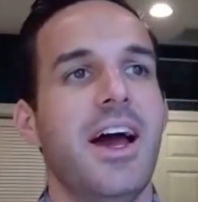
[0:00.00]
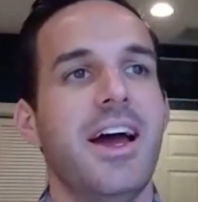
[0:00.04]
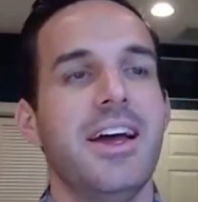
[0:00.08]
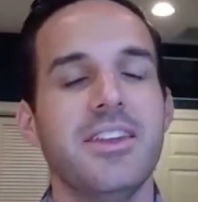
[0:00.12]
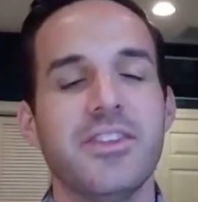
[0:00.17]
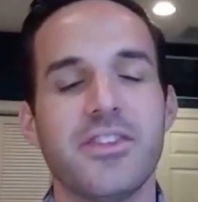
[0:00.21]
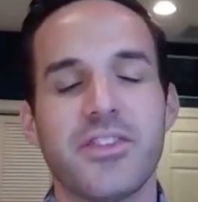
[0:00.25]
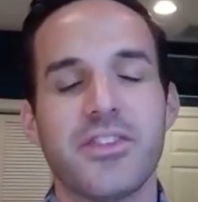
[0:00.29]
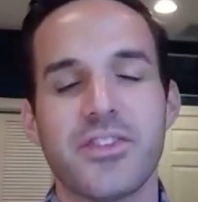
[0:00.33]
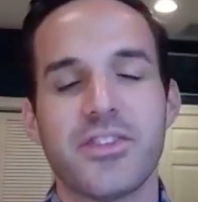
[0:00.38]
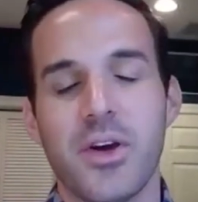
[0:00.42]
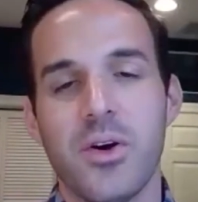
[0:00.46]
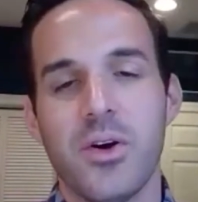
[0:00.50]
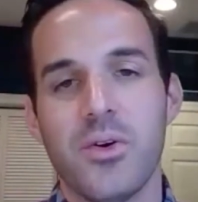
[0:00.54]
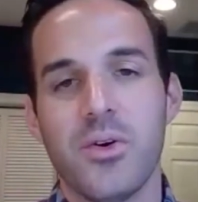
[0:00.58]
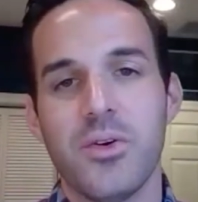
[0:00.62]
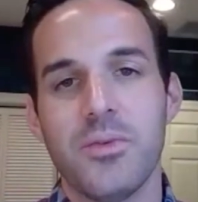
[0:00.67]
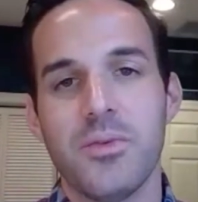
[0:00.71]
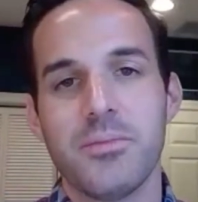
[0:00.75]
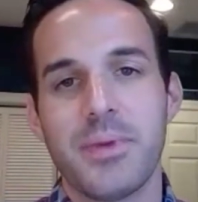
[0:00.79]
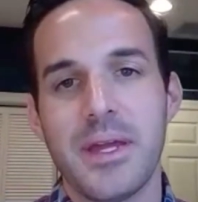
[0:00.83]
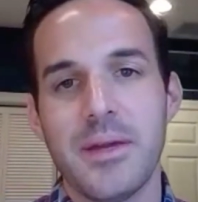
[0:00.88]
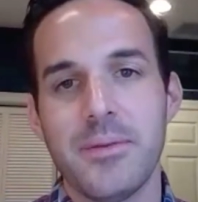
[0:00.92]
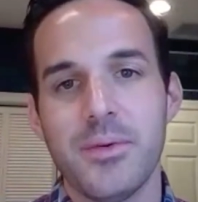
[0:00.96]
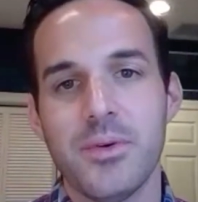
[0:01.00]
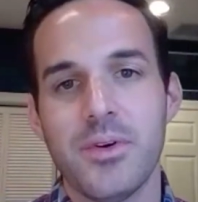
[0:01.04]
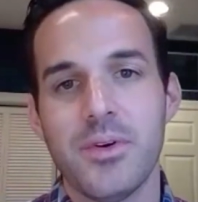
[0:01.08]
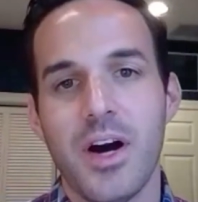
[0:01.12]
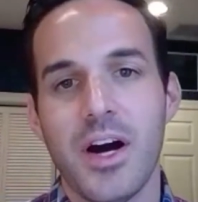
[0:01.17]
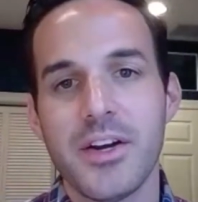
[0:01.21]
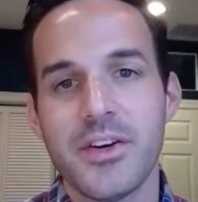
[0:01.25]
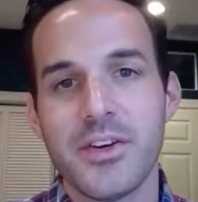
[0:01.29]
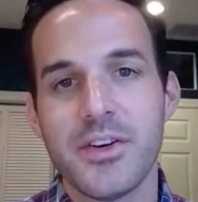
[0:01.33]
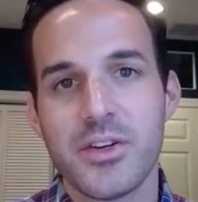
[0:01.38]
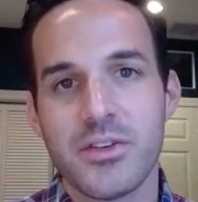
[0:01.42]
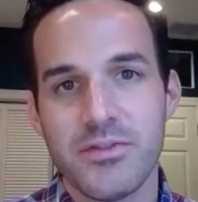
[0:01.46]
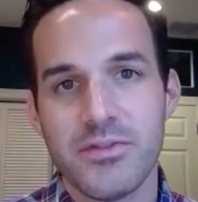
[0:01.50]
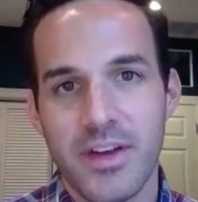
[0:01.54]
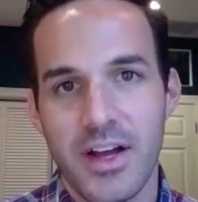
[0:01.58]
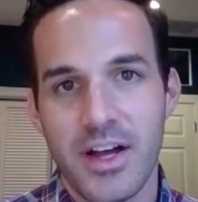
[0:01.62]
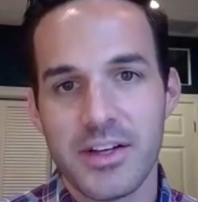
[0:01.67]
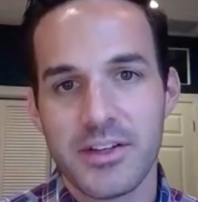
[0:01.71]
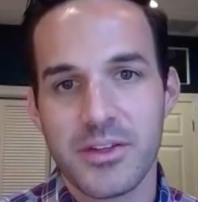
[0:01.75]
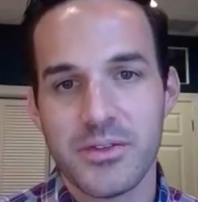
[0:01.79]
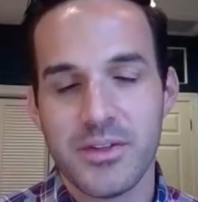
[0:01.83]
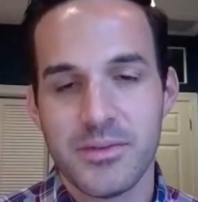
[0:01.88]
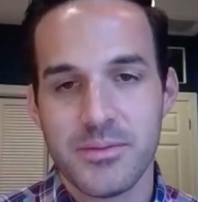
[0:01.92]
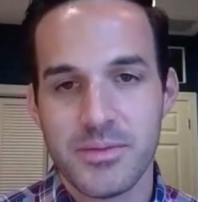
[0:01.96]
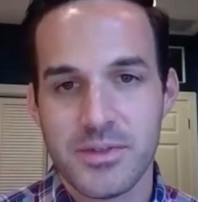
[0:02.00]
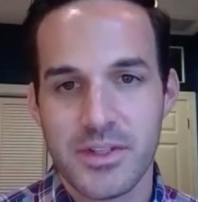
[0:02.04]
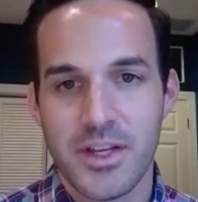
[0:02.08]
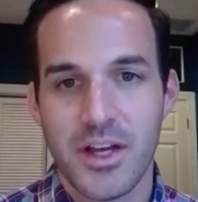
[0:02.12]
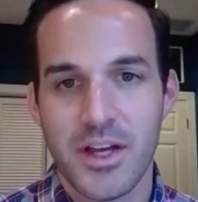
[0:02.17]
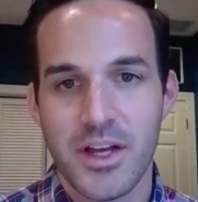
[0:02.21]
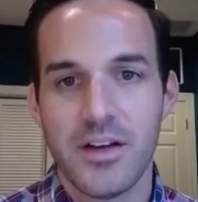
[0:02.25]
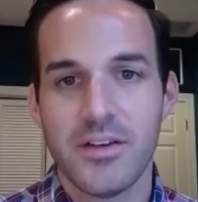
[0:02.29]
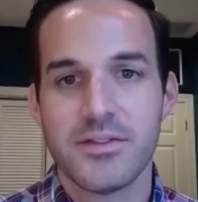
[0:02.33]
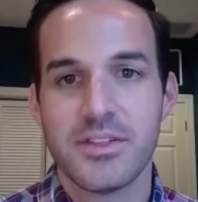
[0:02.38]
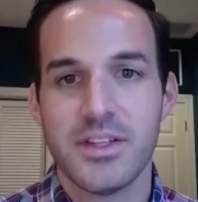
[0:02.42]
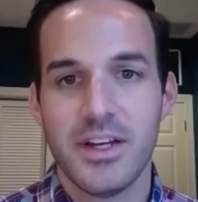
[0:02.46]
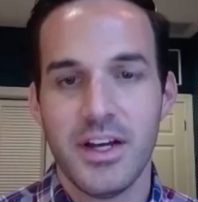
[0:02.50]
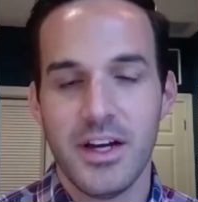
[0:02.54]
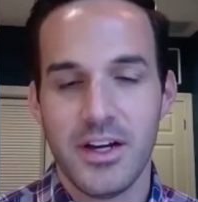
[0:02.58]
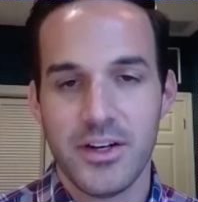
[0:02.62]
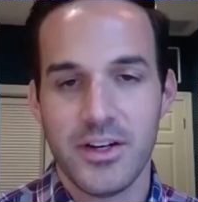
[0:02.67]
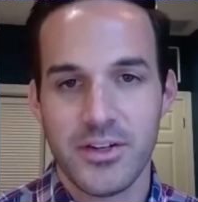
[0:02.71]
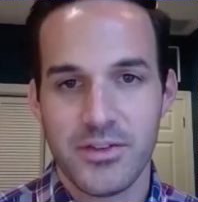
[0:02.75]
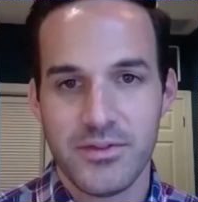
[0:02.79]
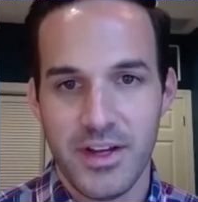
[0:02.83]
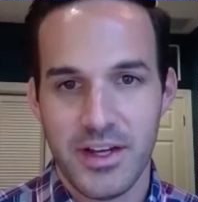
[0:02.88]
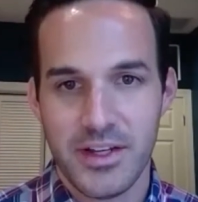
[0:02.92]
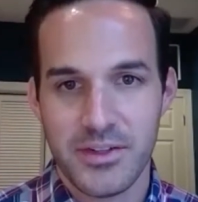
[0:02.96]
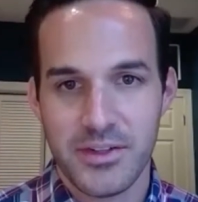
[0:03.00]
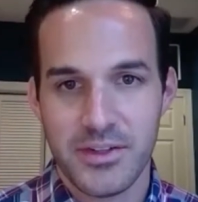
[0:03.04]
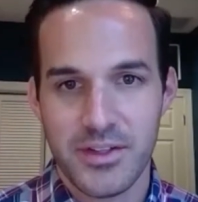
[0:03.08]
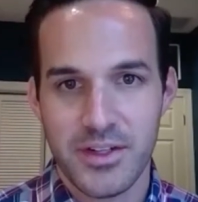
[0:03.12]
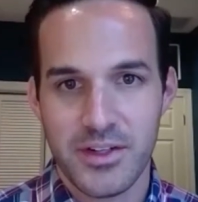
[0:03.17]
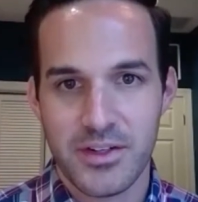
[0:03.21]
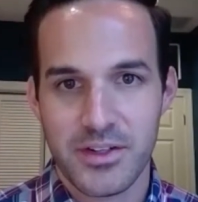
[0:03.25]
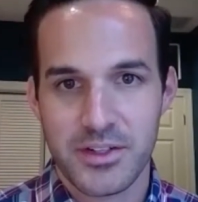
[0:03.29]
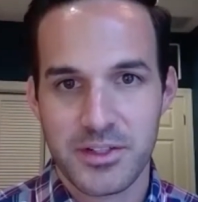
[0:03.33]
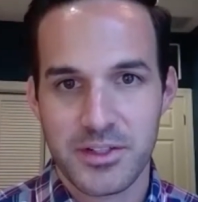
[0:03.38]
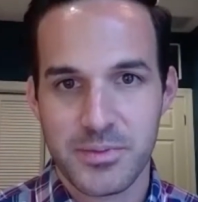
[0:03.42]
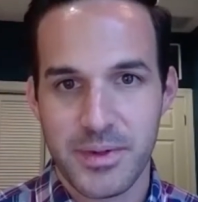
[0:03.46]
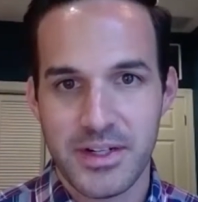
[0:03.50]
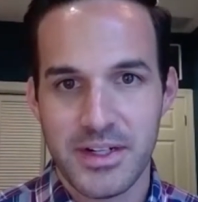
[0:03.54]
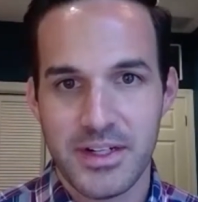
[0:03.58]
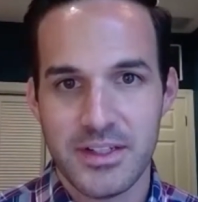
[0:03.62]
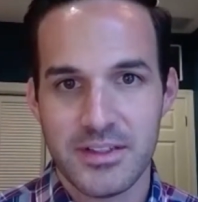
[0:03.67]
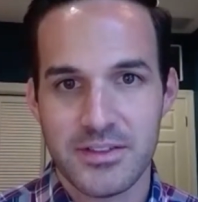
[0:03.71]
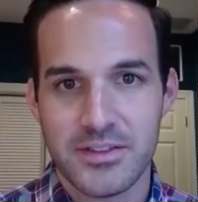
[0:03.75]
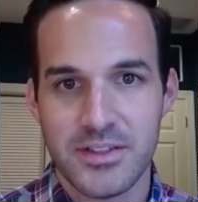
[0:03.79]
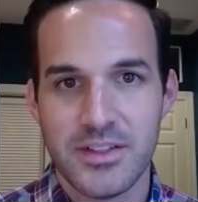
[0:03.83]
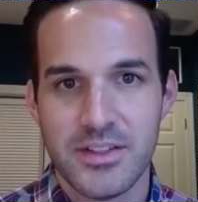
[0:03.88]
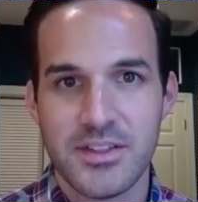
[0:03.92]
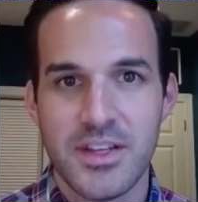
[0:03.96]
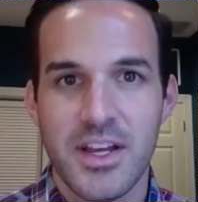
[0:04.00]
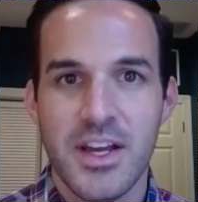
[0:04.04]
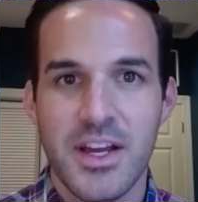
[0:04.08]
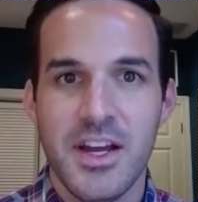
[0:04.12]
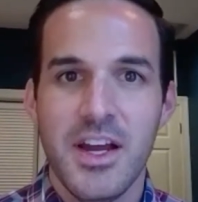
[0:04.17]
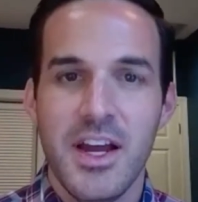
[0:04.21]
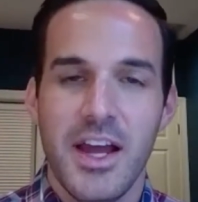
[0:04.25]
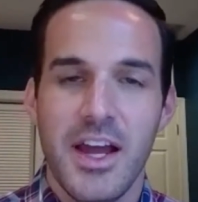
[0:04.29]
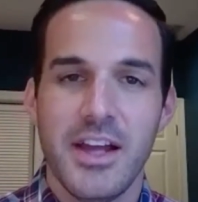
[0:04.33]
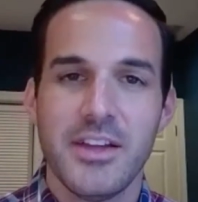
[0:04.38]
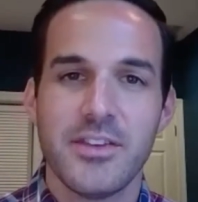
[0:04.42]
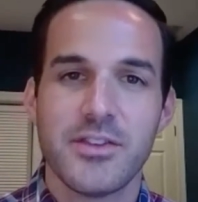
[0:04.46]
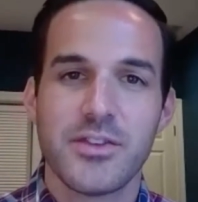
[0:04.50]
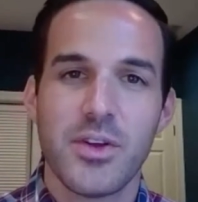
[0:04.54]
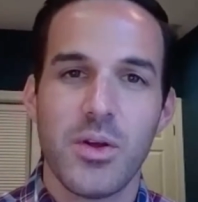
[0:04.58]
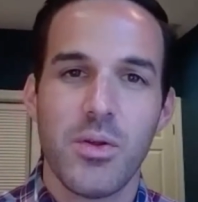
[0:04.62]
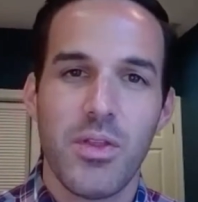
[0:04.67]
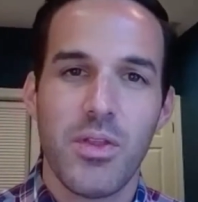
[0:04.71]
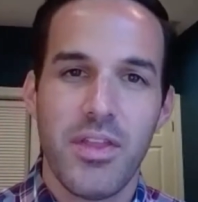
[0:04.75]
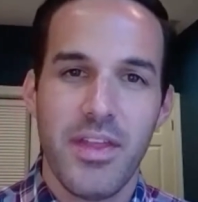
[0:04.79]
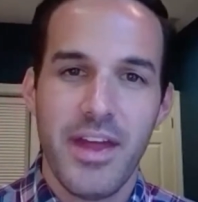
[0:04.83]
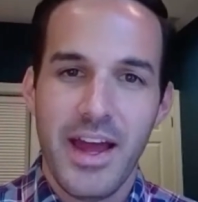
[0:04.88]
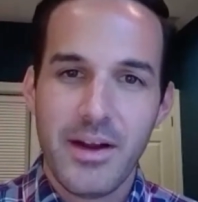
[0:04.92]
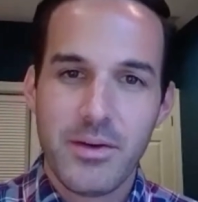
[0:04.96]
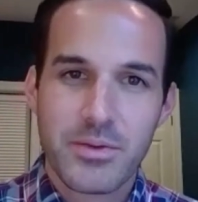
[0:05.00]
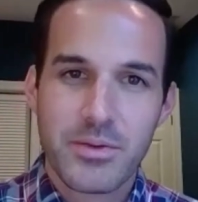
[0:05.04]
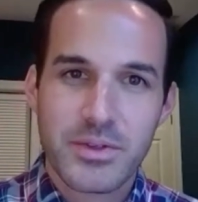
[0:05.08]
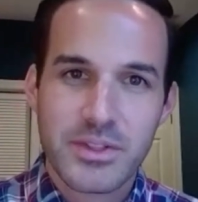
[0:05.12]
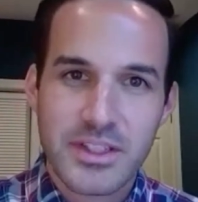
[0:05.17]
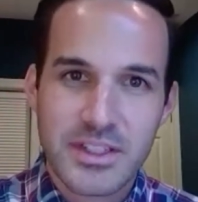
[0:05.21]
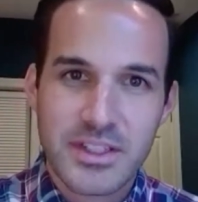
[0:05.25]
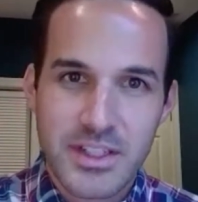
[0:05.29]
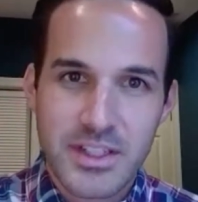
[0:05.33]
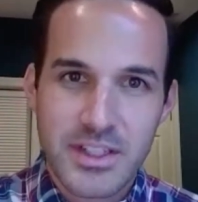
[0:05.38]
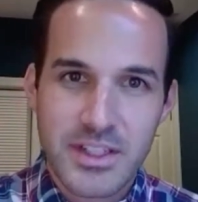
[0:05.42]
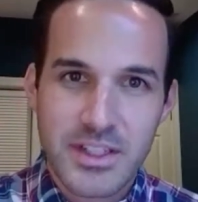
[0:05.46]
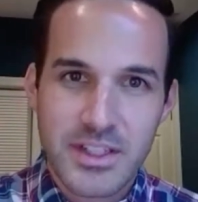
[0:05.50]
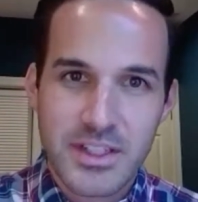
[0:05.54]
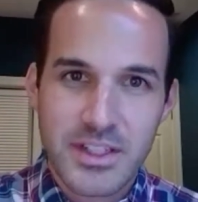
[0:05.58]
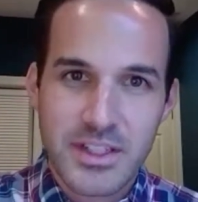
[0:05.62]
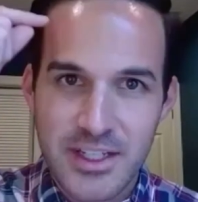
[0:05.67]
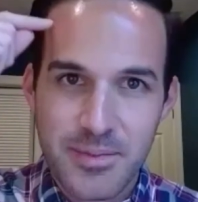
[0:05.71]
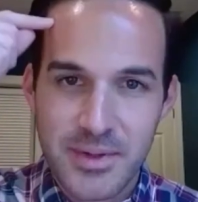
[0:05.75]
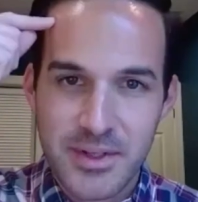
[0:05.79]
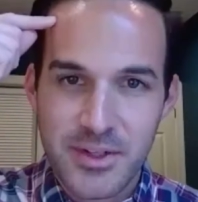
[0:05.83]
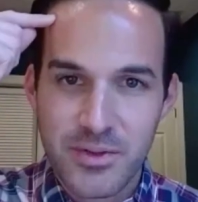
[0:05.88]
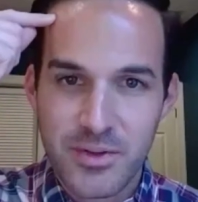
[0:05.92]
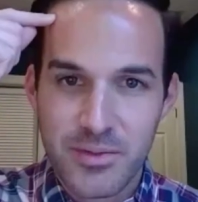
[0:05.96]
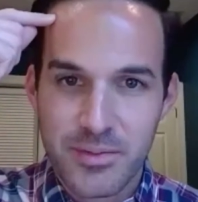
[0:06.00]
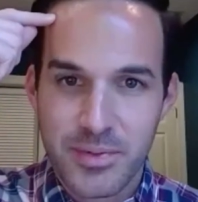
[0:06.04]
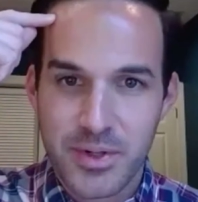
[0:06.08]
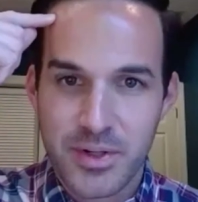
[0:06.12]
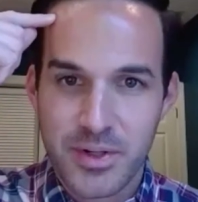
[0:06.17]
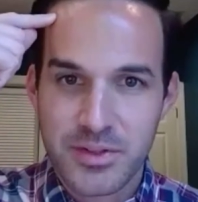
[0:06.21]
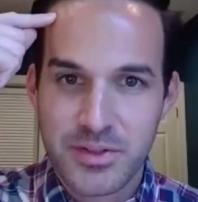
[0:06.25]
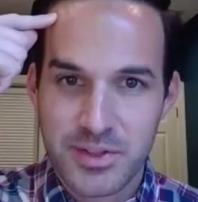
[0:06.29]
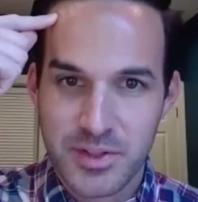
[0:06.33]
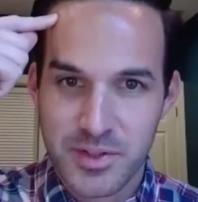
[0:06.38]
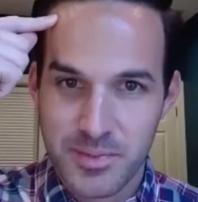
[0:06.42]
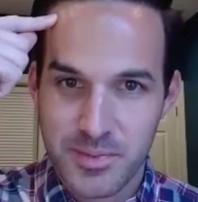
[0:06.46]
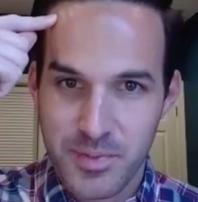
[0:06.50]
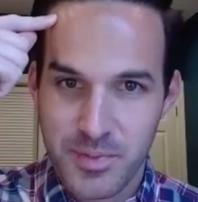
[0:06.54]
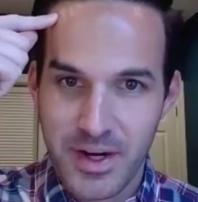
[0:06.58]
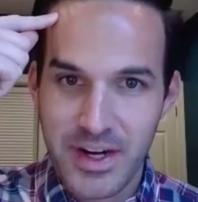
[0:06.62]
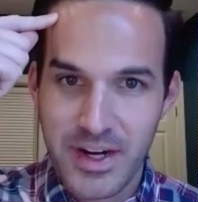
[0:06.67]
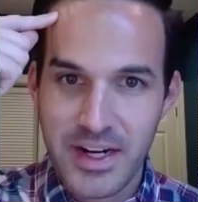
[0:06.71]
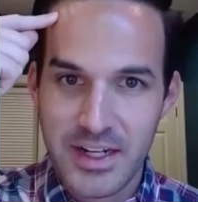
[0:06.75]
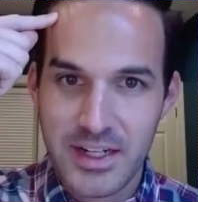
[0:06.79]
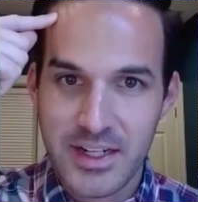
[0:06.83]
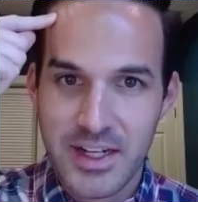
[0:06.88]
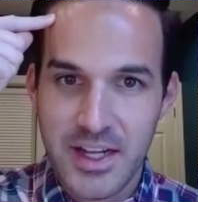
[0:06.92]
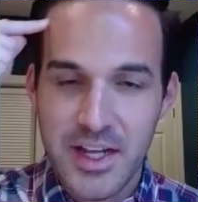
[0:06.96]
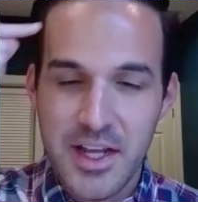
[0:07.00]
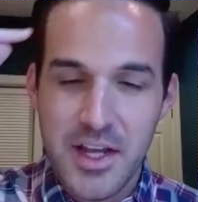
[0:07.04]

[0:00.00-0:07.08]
And so people undervalue themselves. They undervalue their experiences. And so that really does seep into a person's brain.